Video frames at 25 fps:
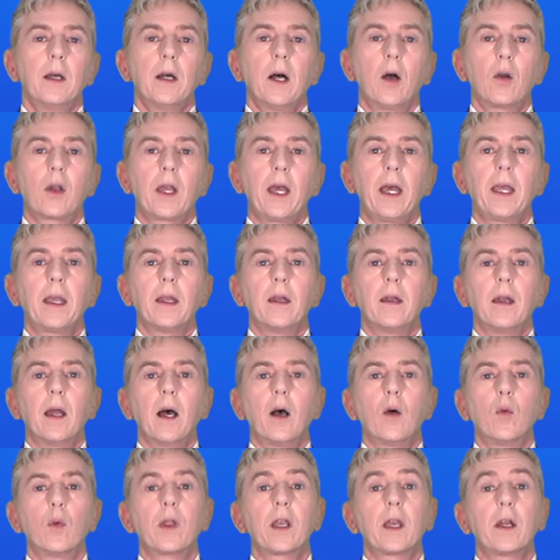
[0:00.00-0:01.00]
Okay,
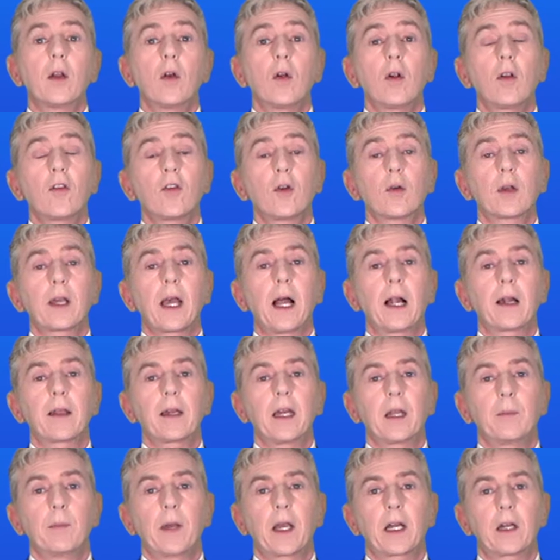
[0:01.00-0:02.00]
now we can also
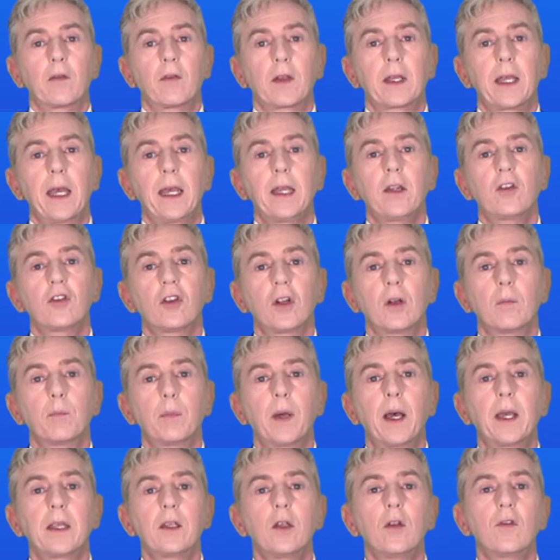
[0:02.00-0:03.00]
calculate magnification
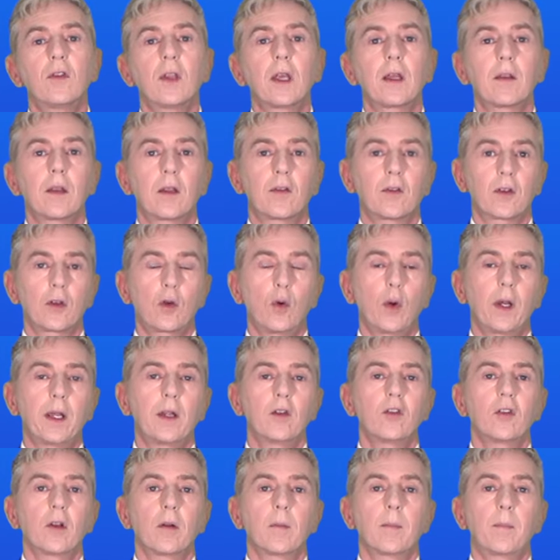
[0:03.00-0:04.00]
by using this
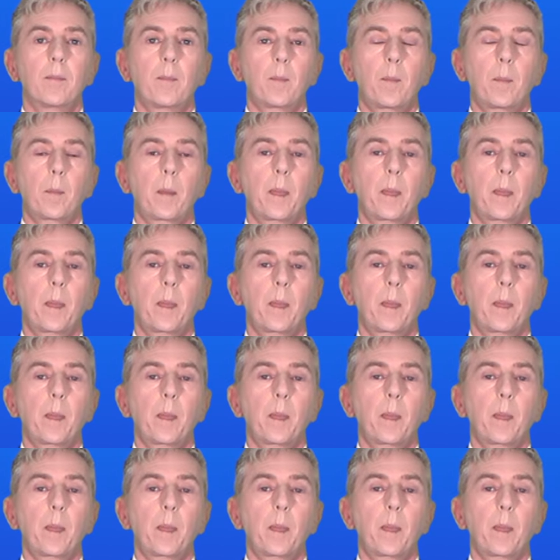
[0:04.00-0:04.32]
equation.